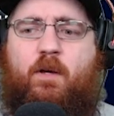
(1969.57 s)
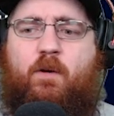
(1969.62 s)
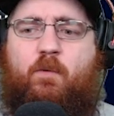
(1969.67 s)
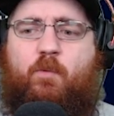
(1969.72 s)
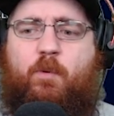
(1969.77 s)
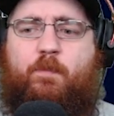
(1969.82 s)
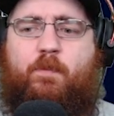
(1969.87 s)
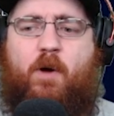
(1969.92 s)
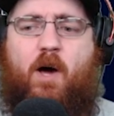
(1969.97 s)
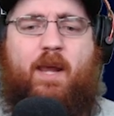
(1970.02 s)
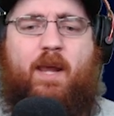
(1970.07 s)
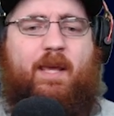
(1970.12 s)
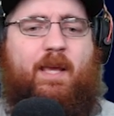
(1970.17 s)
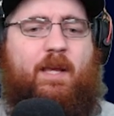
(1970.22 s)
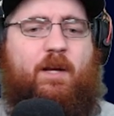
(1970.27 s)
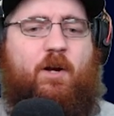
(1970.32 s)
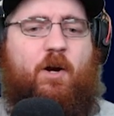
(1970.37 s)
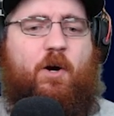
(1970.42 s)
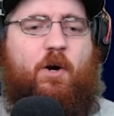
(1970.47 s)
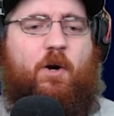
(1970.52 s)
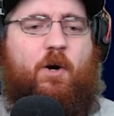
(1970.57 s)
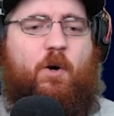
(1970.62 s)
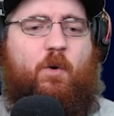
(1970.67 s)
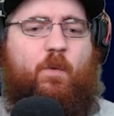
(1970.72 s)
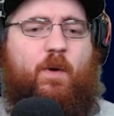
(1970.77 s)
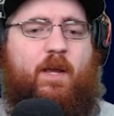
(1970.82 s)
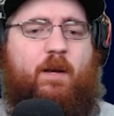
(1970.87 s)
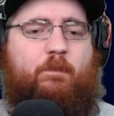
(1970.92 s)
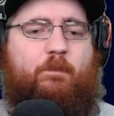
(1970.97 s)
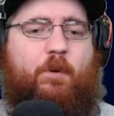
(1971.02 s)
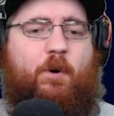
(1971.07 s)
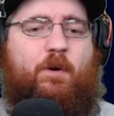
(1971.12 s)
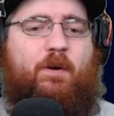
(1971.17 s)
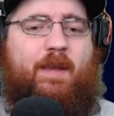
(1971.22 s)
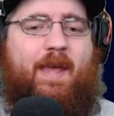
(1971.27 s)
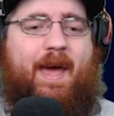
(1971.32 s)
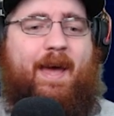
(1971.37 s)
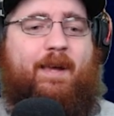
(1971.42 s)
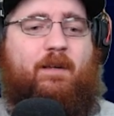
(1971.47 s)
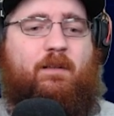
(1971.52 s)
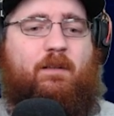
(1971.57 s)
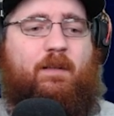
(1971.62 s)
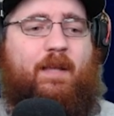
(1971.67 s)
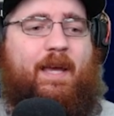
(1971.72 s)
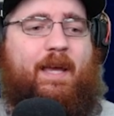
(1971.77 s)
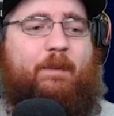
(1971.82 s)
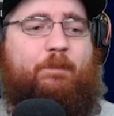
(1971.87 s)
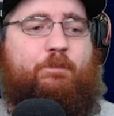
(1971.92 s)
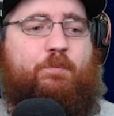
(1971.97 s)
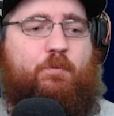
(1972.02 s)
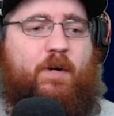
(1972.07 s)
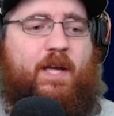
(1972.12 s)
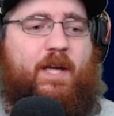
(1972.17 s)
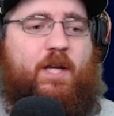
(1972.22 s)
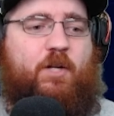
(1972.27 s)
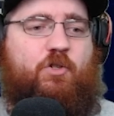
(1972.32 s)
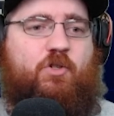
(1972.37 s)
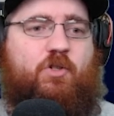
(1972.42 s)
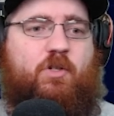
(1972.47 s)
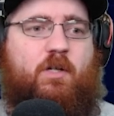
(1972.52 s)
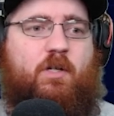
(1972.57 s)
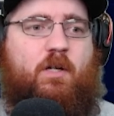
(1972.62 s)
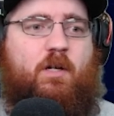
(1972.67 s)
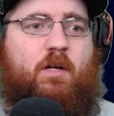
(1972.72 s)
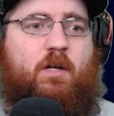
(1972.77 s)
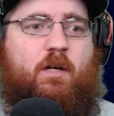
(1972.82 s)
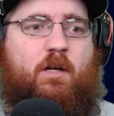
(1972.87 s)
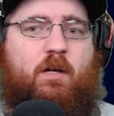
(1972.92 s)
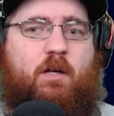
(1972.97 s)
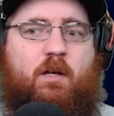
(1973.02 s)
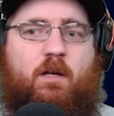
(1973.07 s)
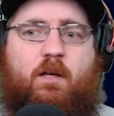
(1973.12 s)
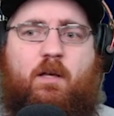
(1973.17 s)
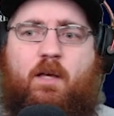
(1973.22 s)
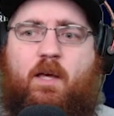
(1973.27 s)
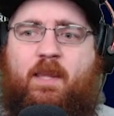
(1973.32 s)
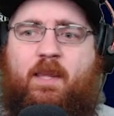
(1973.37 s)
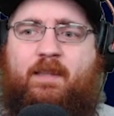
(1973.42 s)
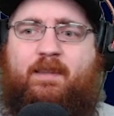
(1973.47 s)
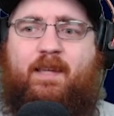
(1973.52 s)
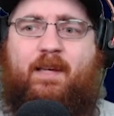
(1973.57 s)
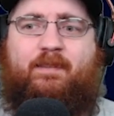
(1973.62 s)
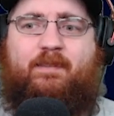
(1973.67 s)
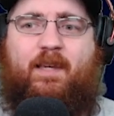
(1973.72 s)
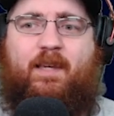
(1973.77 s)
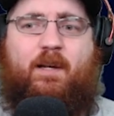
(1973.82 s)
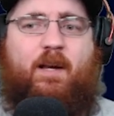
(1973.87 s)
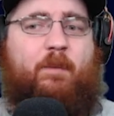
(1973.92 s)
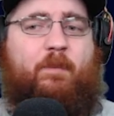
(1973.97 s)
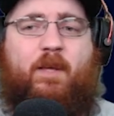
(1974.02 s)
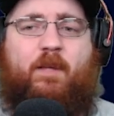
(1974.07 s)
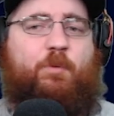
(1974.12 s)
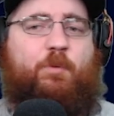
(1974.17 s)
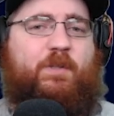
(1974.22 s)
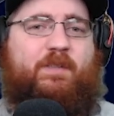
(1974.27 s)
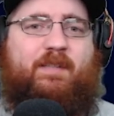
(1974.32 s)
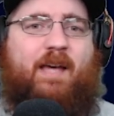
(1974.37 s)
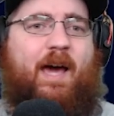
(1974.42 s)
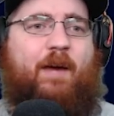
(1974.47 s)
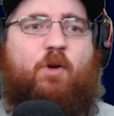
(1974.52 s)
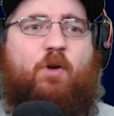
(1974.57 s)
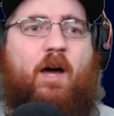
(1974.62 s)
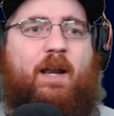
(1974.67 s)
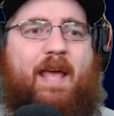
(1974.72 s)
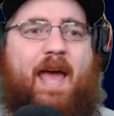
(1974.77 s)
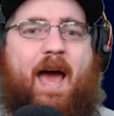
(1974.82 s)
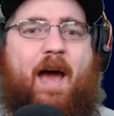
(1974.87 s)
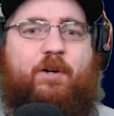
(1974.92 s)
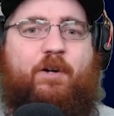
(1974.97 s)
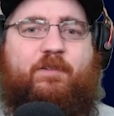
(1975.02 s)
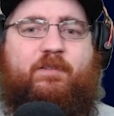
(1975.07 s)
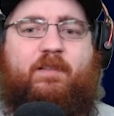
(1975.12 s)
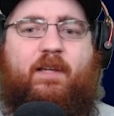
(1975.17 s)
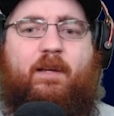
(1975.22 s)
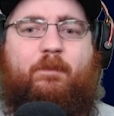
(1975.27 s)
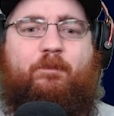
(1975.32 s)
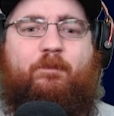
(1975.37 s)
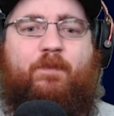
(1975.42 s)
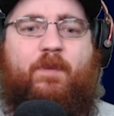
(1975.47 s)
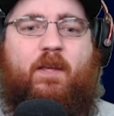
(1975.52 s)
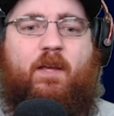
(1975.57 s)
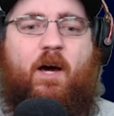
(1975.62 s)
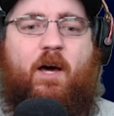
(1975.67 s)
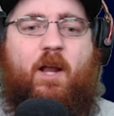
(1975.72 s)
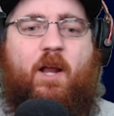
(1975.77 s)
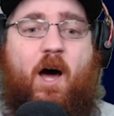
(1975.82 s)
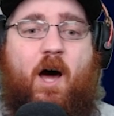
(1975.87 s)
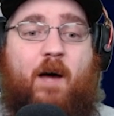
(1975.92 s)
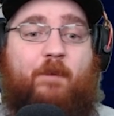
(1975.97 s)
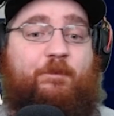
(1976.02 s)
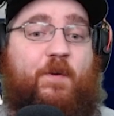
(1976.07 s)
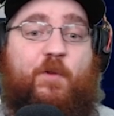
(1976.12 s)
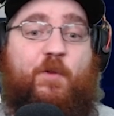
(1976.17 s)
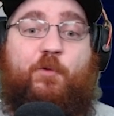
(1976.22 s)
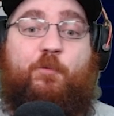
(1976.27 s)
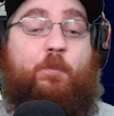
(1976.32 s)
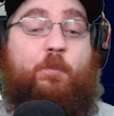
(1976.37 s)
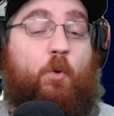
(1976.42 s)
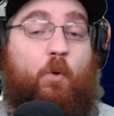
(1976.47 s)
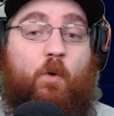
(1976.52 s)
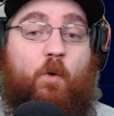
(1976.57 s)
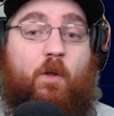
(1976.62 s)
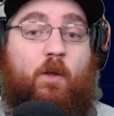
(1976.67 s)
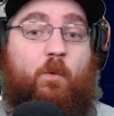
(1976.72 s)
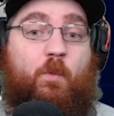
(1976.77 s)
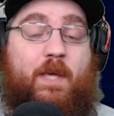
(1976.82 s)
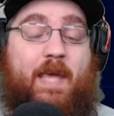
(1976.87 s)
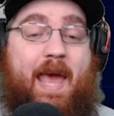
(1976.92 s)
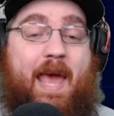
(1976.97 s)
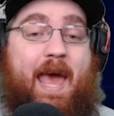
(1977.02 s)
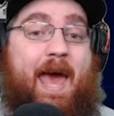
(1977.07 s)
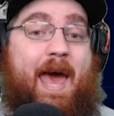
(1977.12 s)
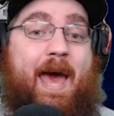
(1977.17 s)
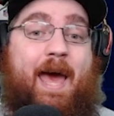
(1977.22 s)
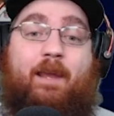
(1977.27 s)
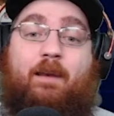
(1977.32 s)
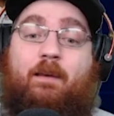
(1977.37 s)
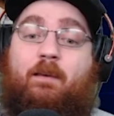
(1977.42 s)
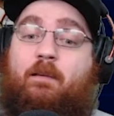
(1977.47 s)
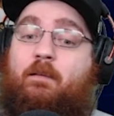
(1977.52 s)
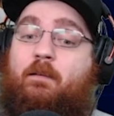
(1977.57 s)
We brought in Irwin, Burnett, Clay, Bridge. I think that's it. I mean, if we signed Ronnie Harrison. On offense, Poole, we had